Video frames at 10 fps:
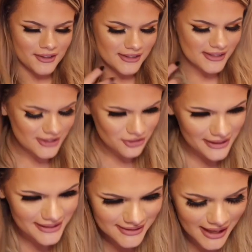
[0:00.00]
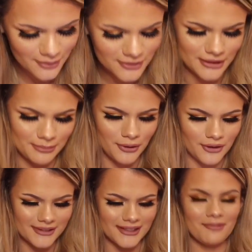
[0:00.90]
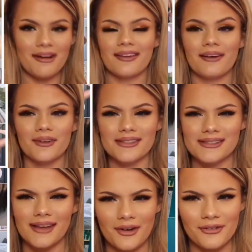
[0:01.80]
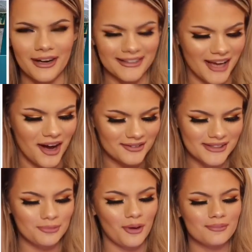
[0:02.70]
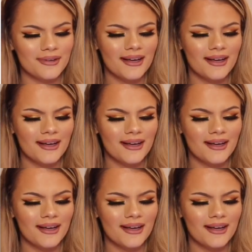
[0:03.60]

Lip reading: straight down to the bottom. I think I'm gonna start right down to the bottom.